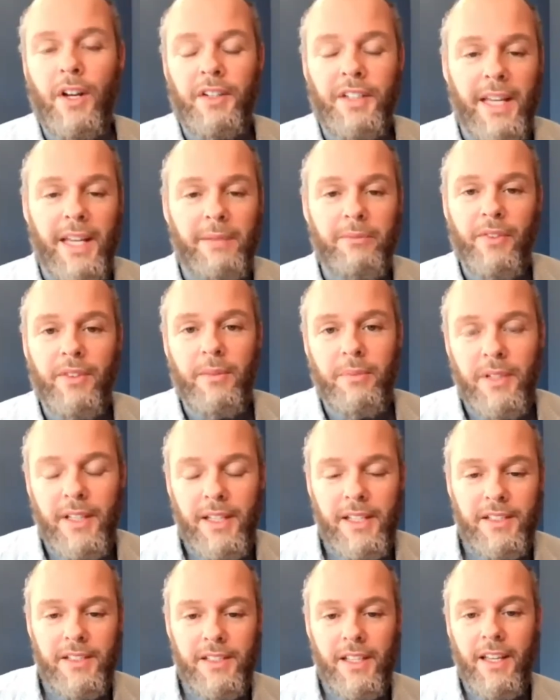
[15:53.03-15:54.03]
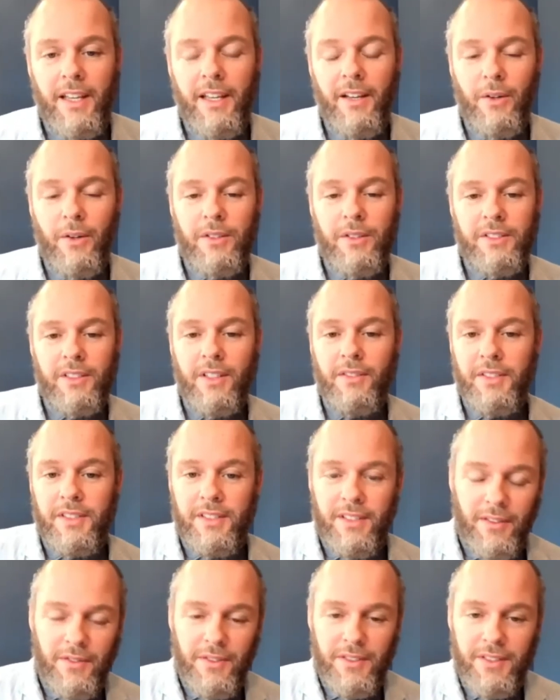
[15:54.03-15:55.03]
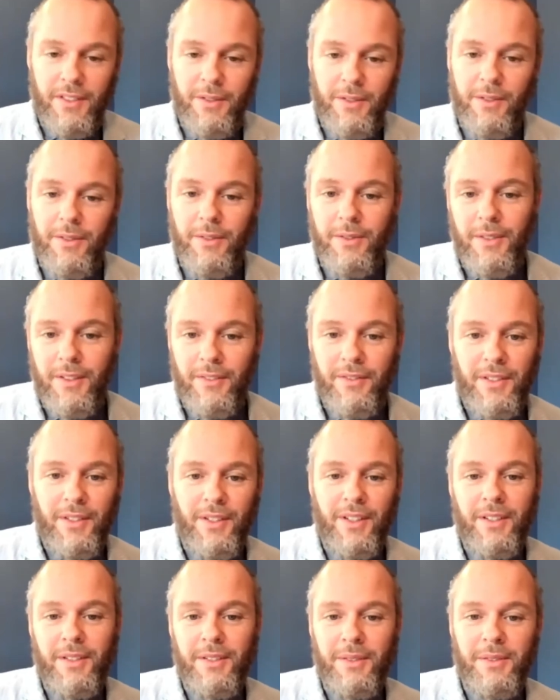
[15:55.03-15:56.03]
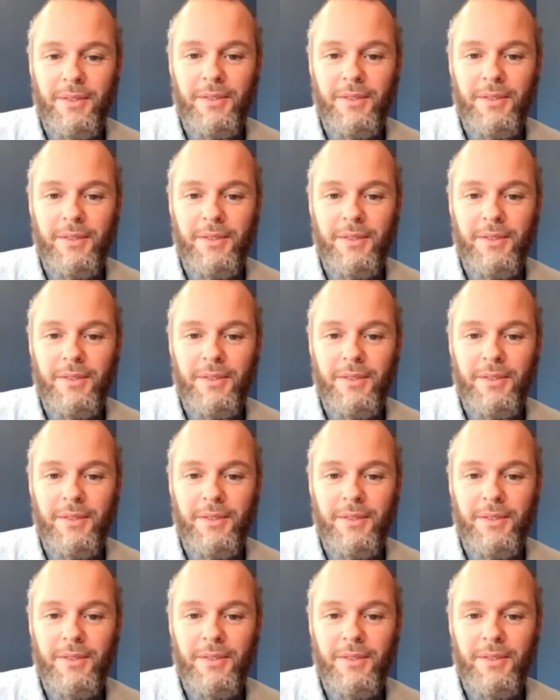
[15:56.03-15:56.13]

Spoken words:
you got a name for the place yet, or have you still? Have you got a...